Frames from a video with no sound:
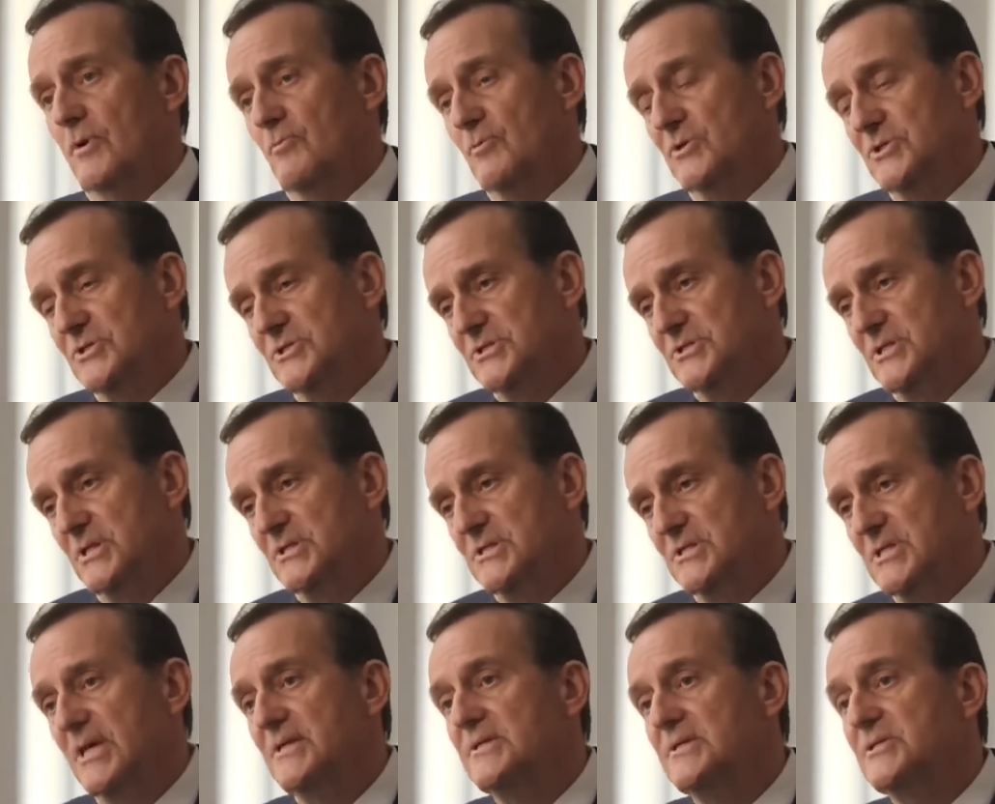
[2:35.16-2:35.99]
which is
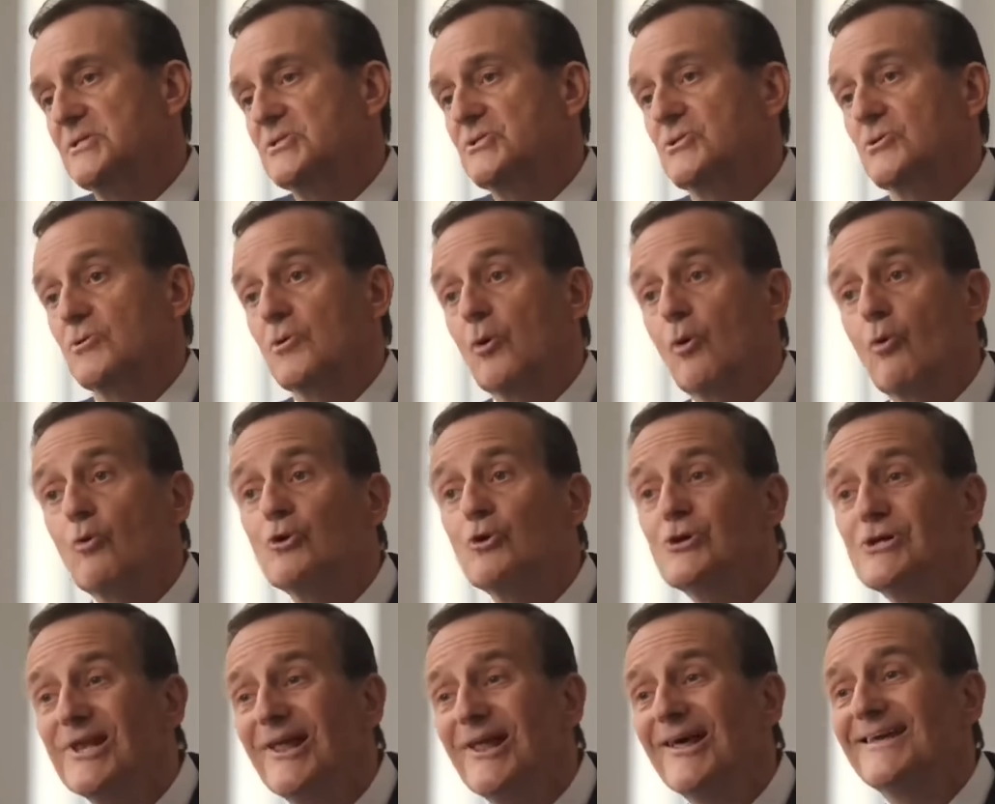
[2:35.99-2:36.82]
intended to
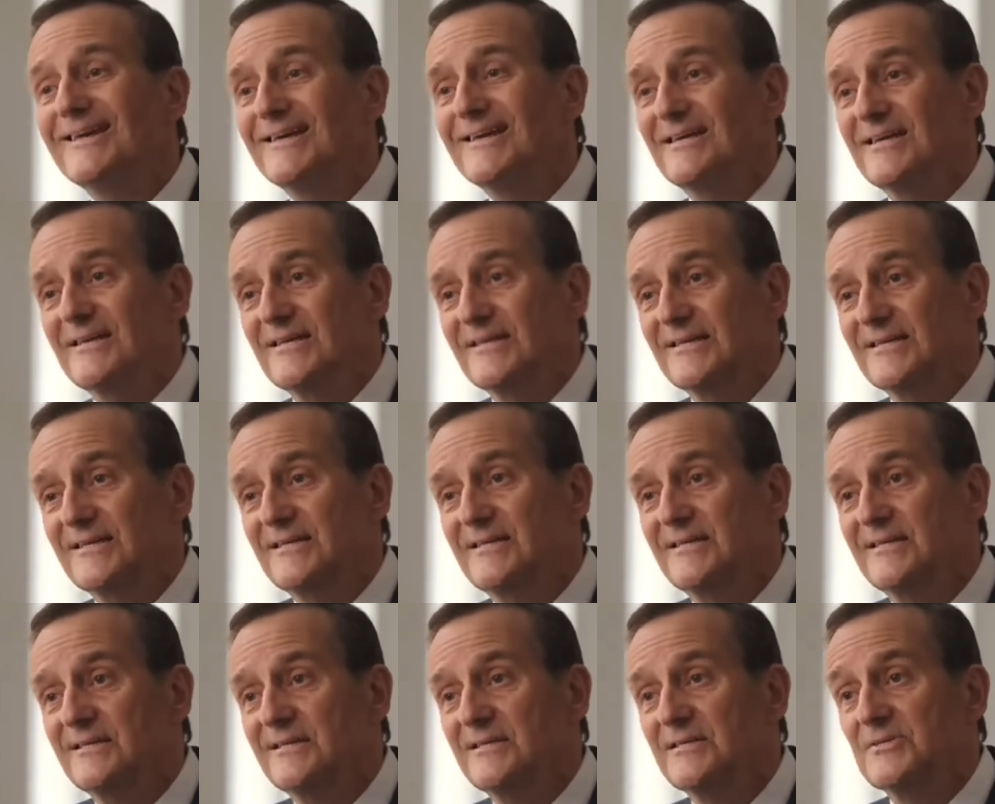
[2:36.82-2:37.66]
or
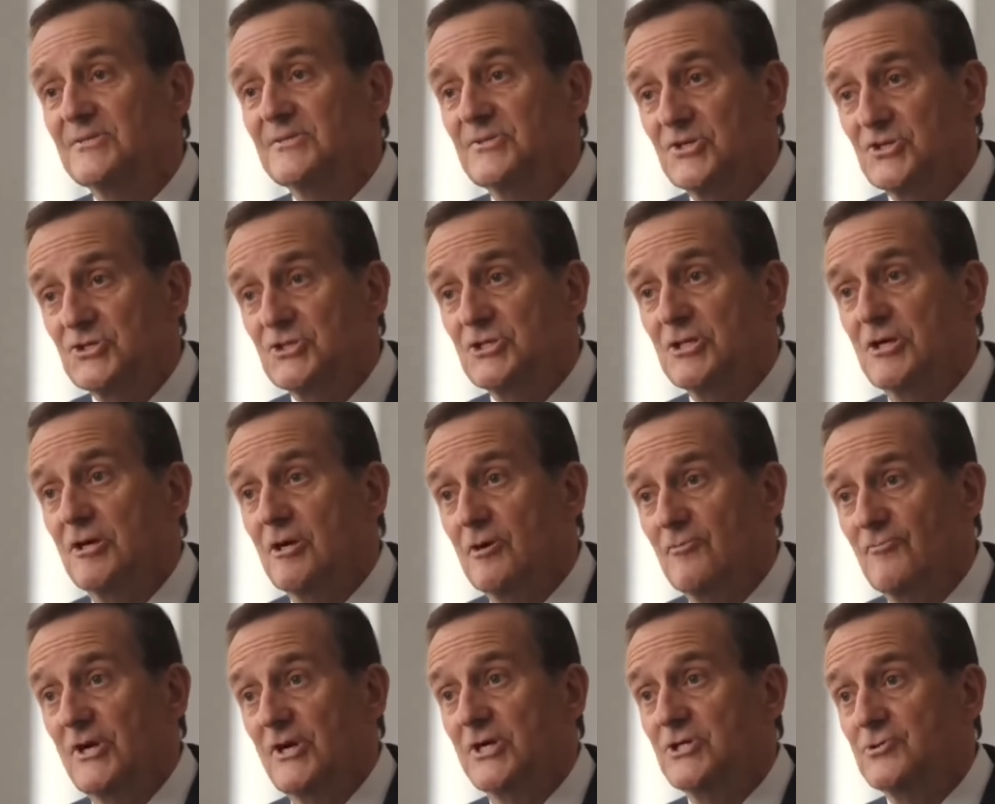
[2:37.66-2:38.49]
likely to
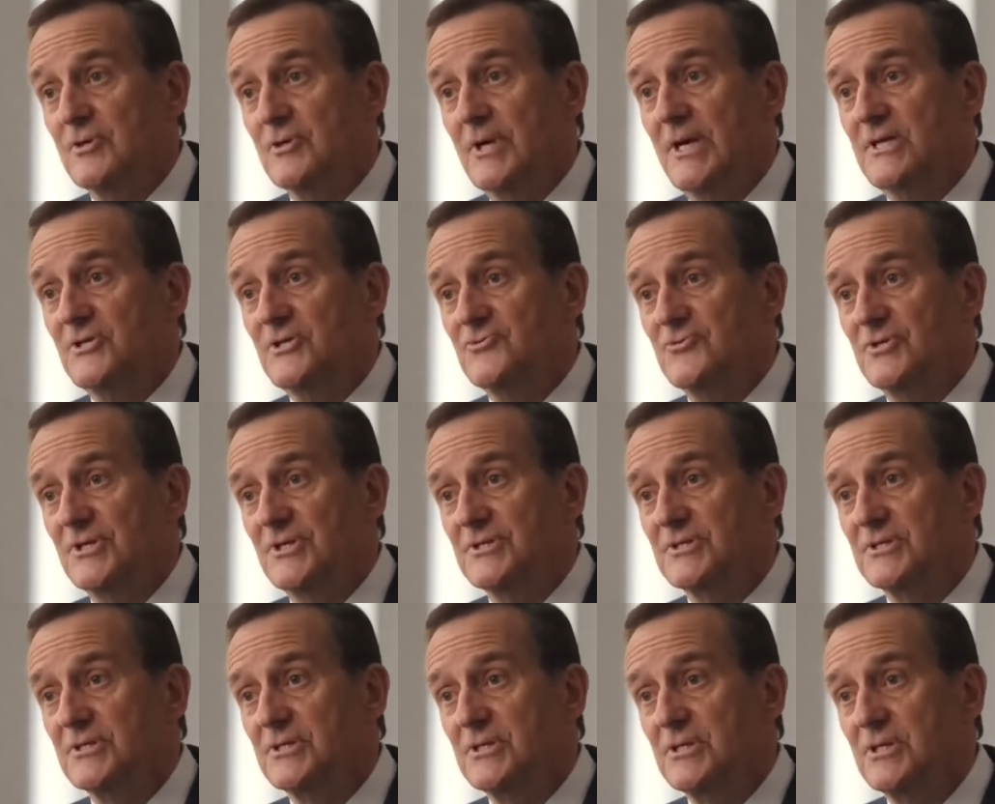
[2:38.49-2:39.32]
start racial
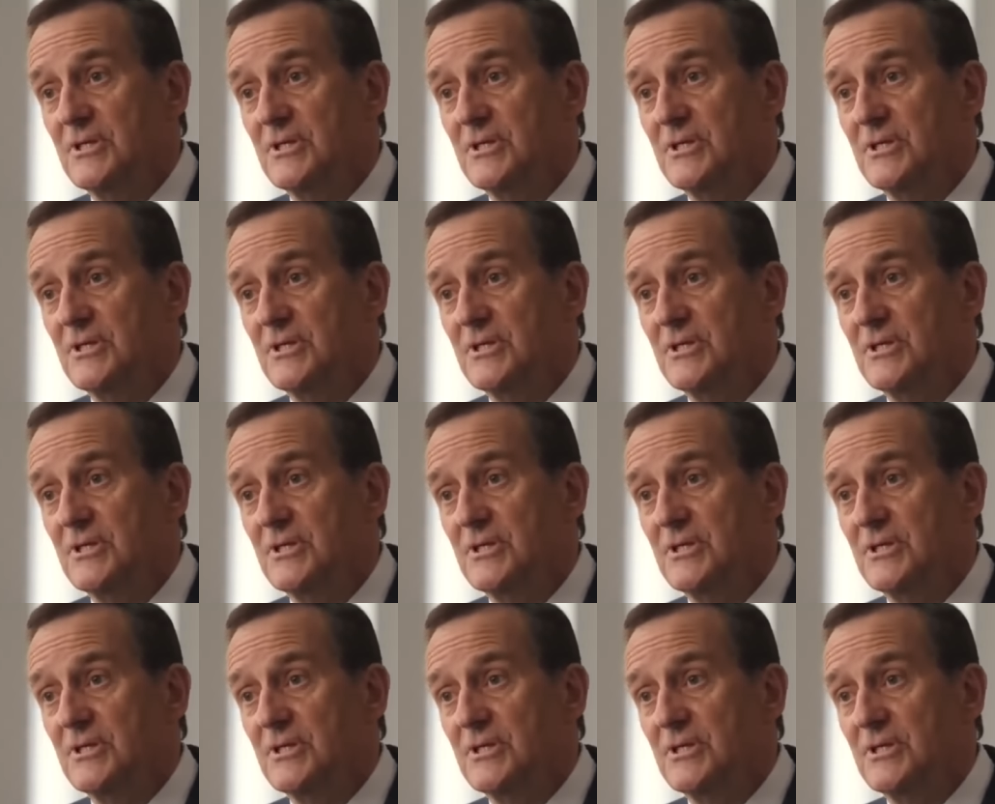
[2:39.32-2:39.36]
hatred.